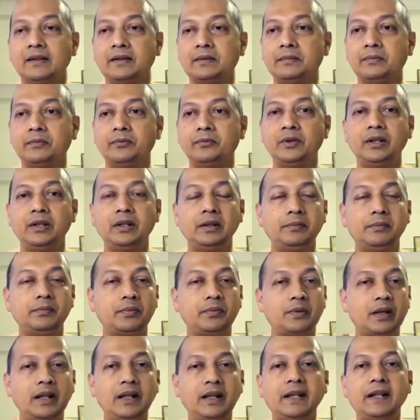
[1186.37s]

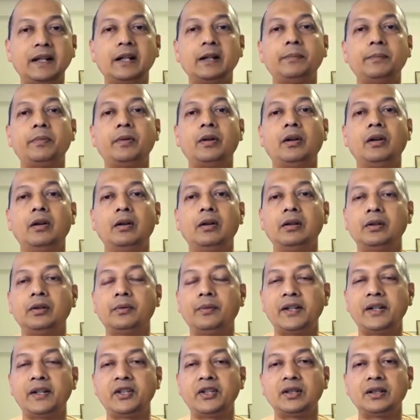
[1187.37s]
We clear up all
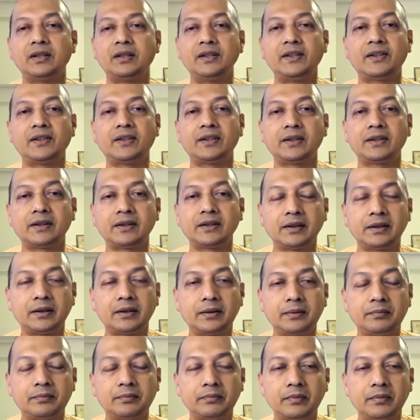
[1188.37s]
questions,
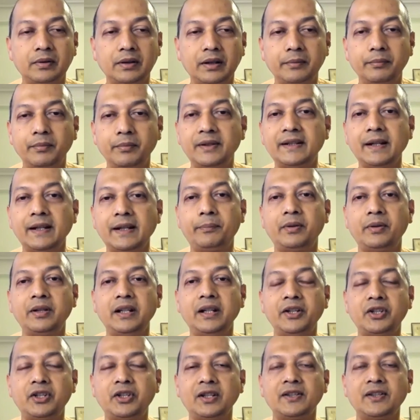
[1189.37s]

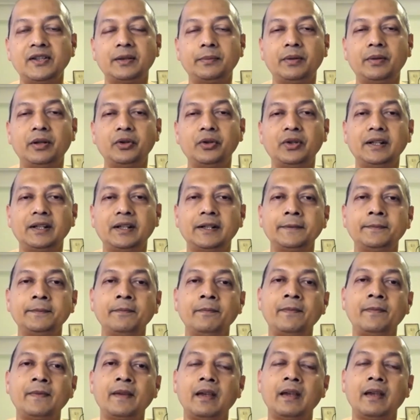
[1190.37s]
misapprehensions about it,
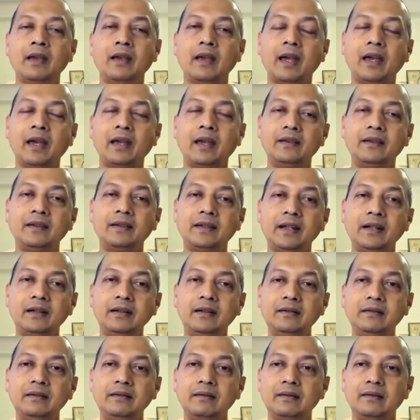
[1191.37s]
and
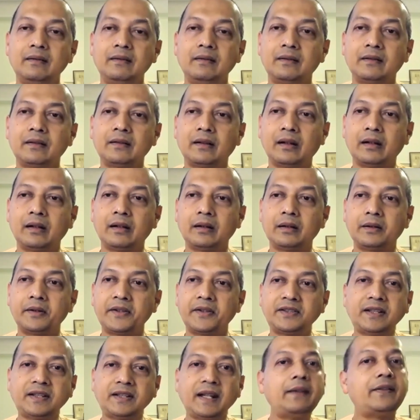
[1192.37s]
then
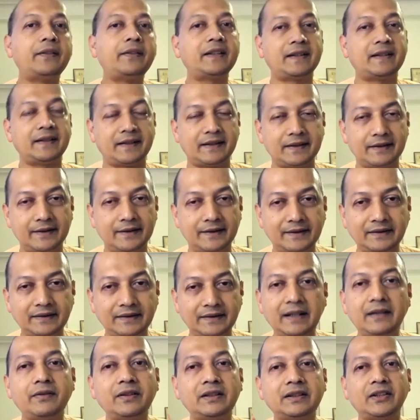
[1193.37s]
stay with it.
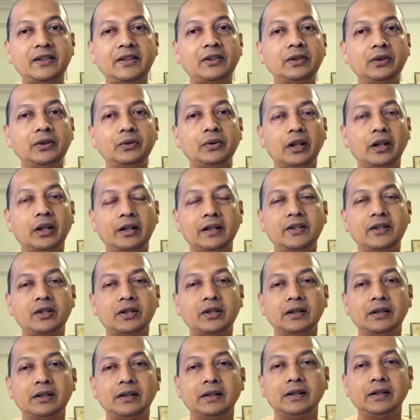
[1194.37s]
Stay with this new
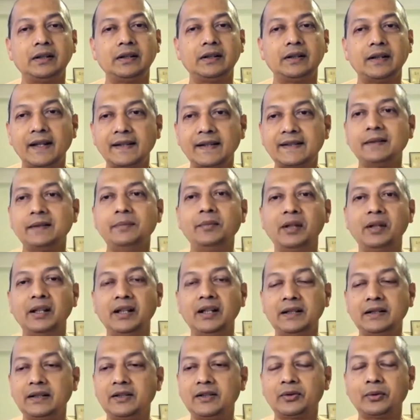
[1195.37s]
knowledge,
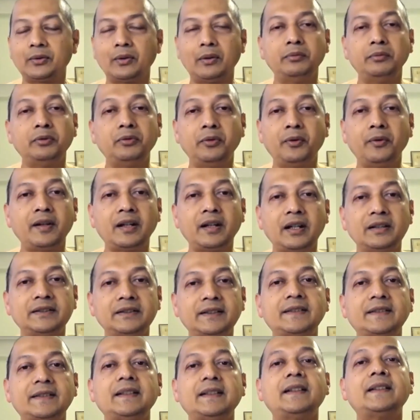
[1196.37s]
assimilate it. Swami
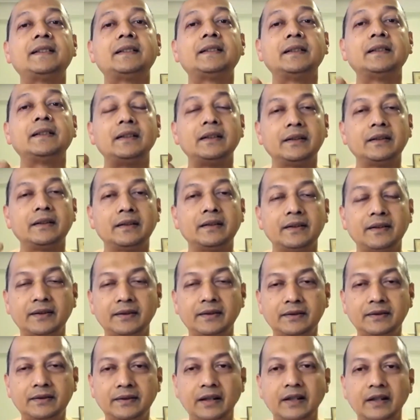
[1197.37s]
Vivekananda says,
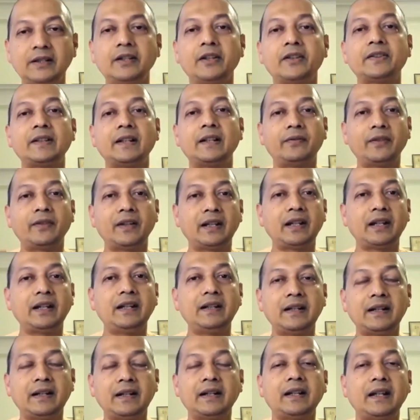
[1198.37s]
tell yourself
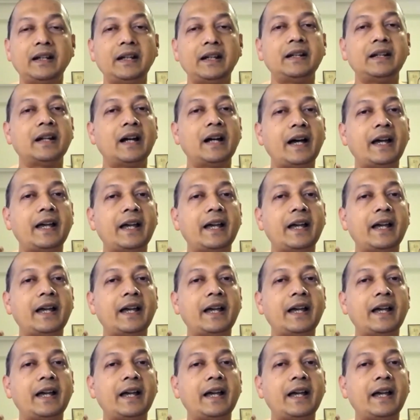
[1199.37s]
again and again, I